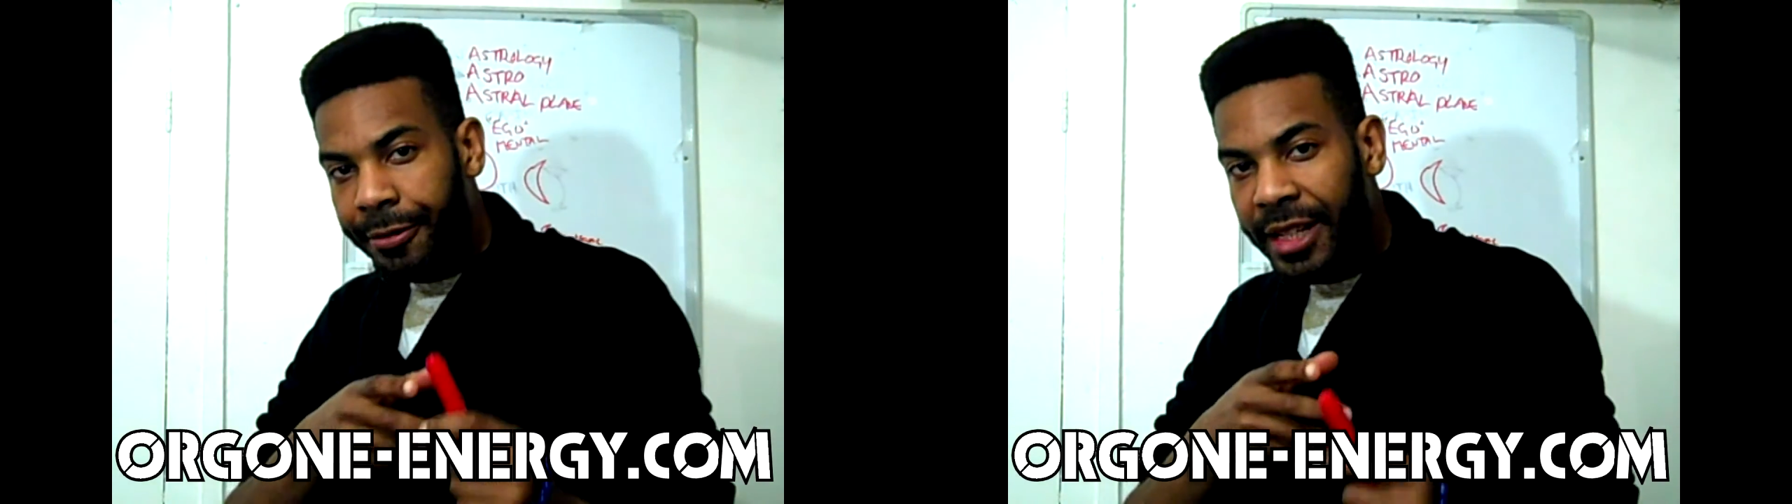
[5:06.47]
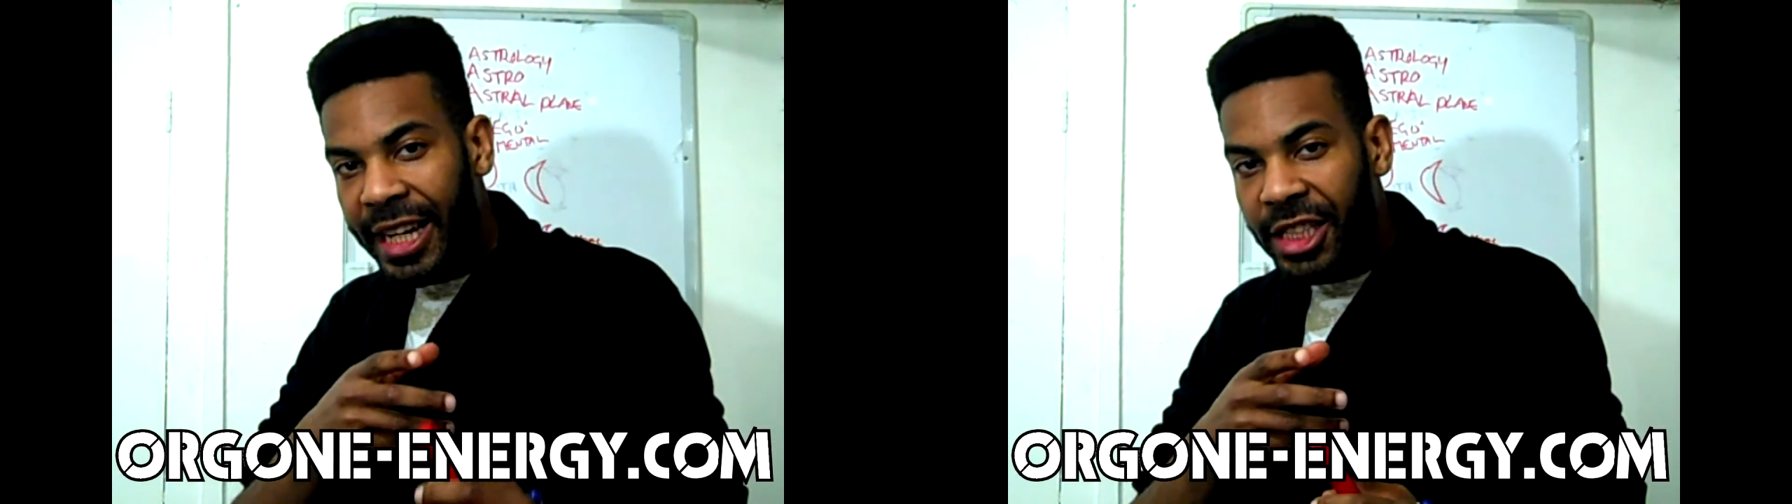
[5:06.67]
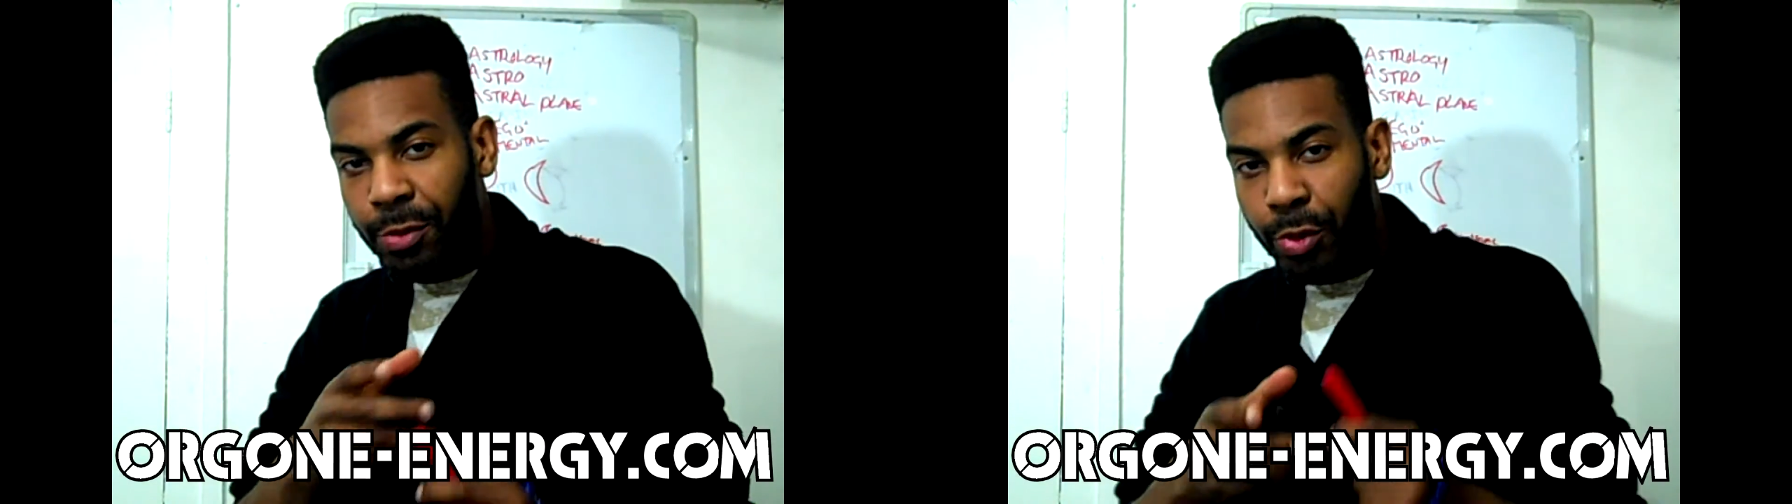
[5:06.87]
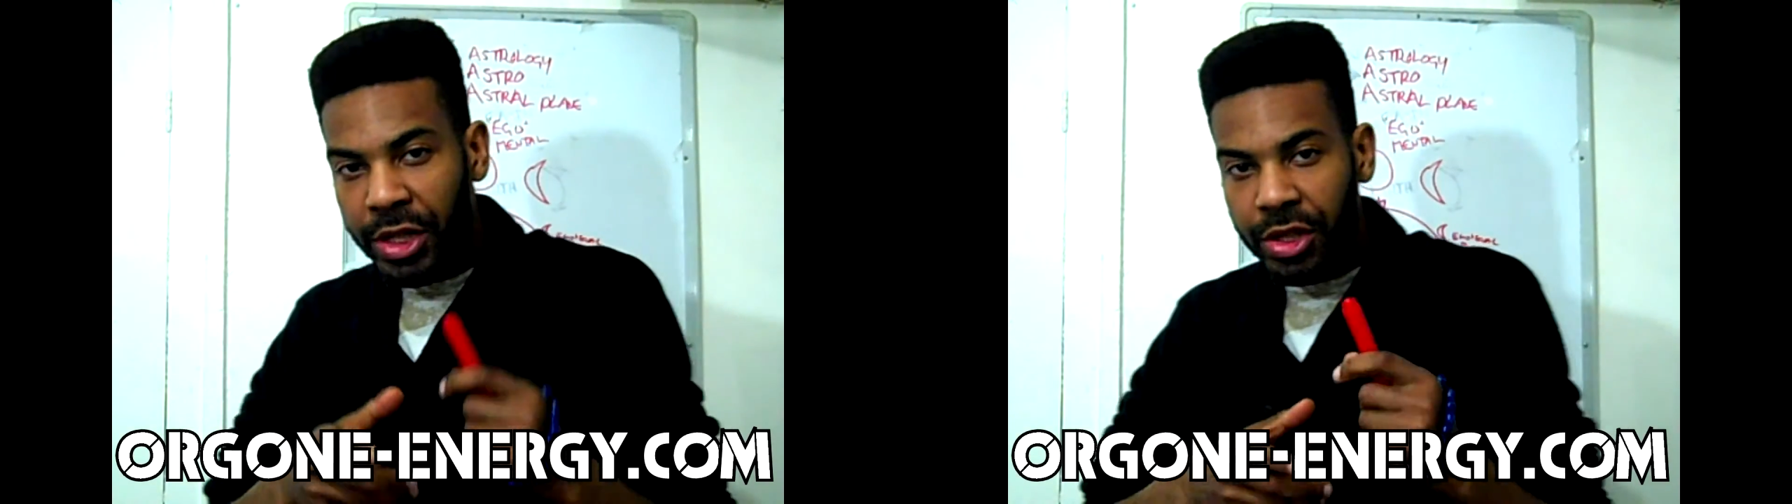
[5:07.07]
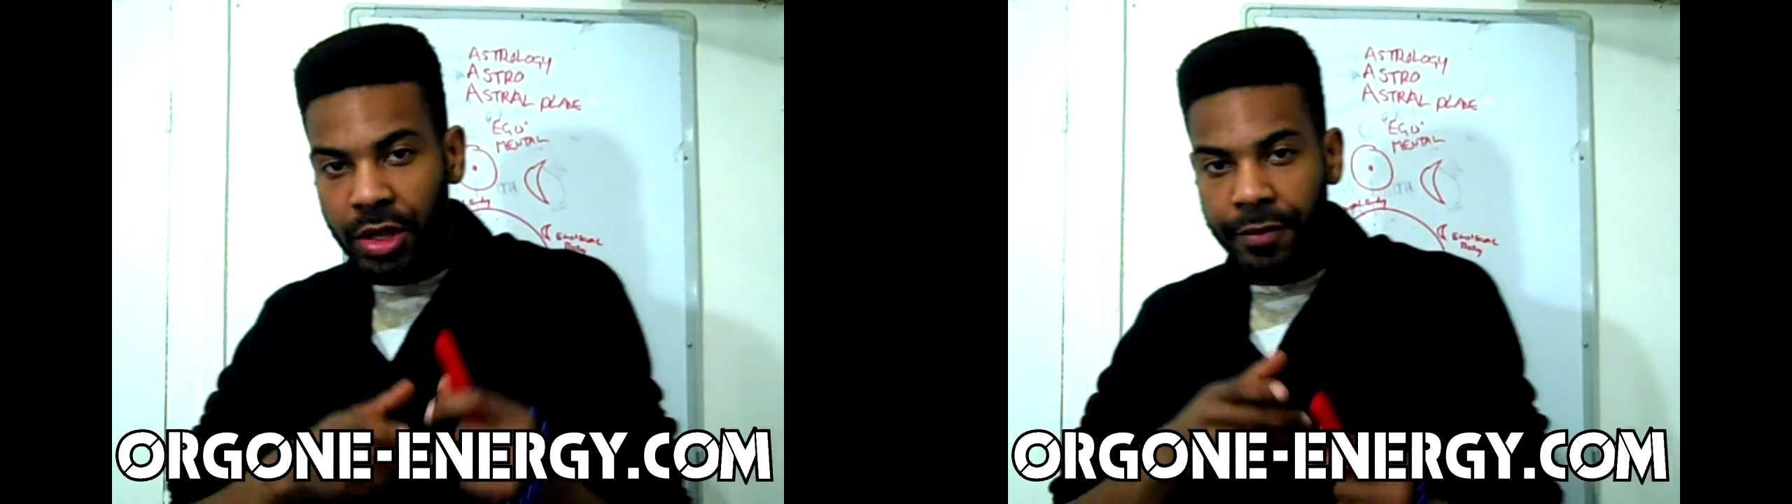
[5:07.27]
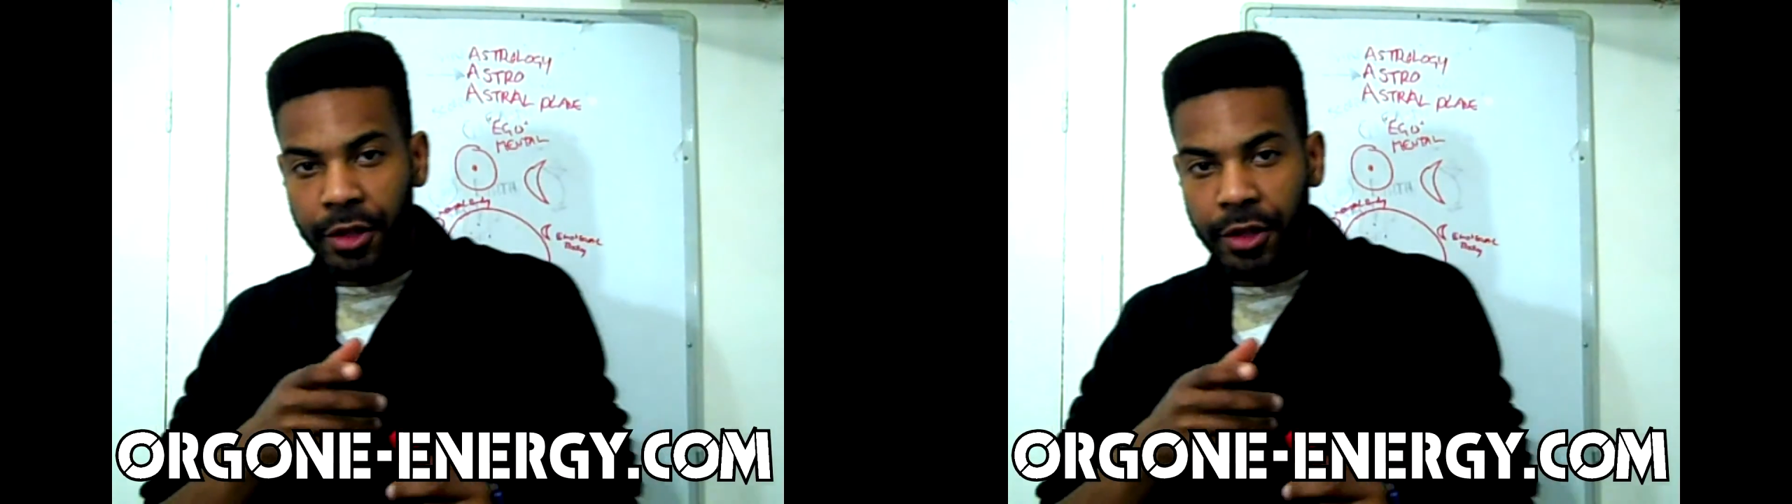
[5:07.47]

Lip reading: the expression of the